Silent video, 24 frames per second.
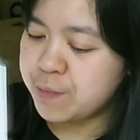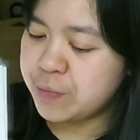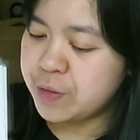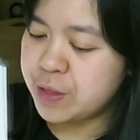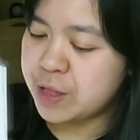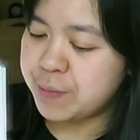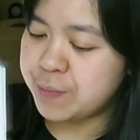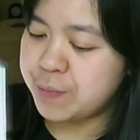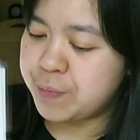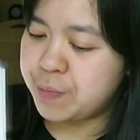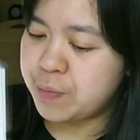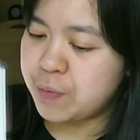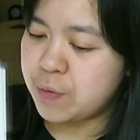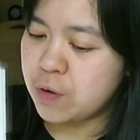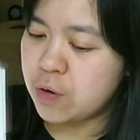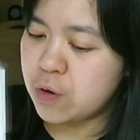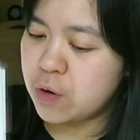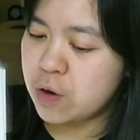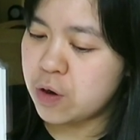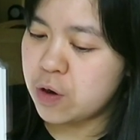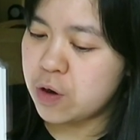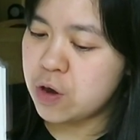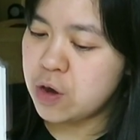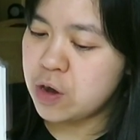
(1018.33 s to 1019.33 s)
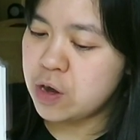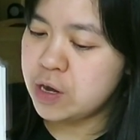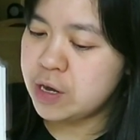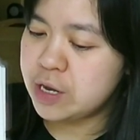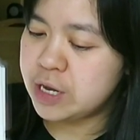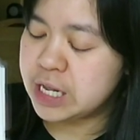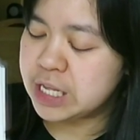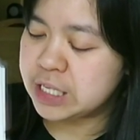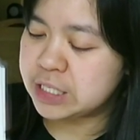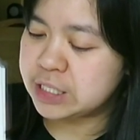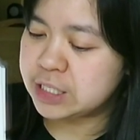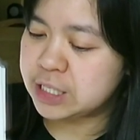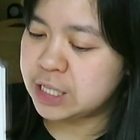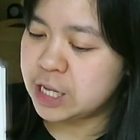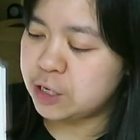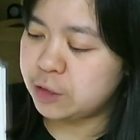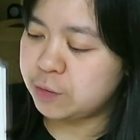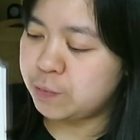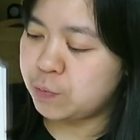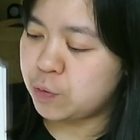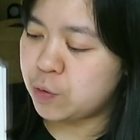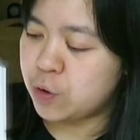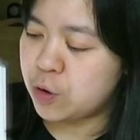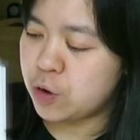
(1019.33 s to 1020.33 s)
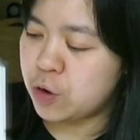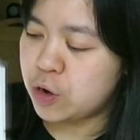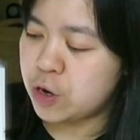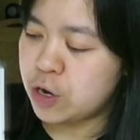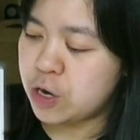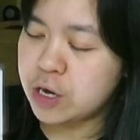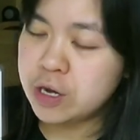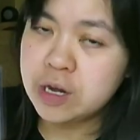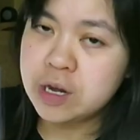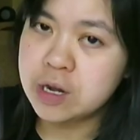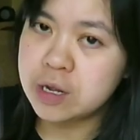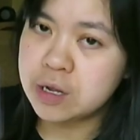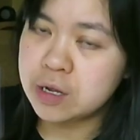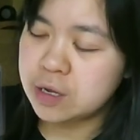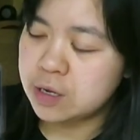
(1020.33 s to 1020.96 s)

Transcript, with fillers: the bird, this little bird,